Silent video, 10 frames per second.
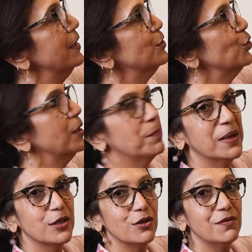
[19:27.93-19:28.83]
is your
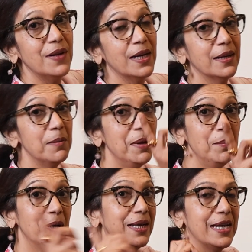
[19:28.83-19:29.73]
apex of lung.
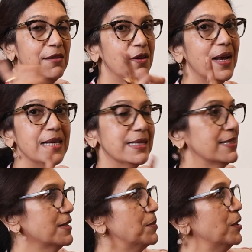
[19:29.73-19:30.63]
Remember, it never
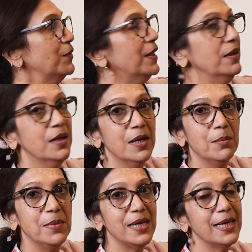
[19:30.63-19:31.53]
rises above the
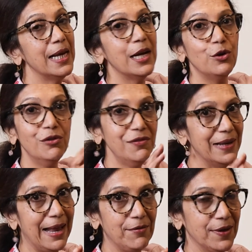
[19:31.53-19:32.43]
medial end of
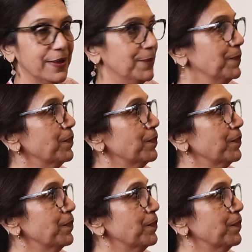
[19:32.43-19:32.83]
clavicle.